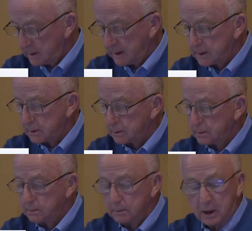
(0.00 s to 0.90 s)
led
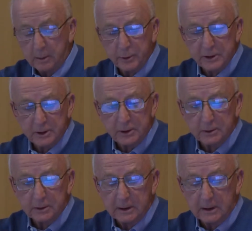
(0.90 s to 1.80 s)
to
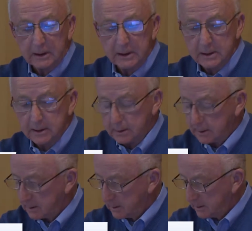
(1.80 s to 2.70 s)
opposition, and
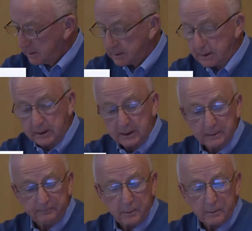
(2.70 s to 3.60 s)
the
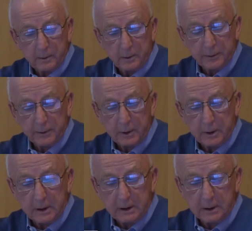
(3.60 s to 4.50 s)

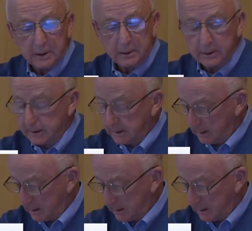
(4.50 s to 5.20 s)
authority under the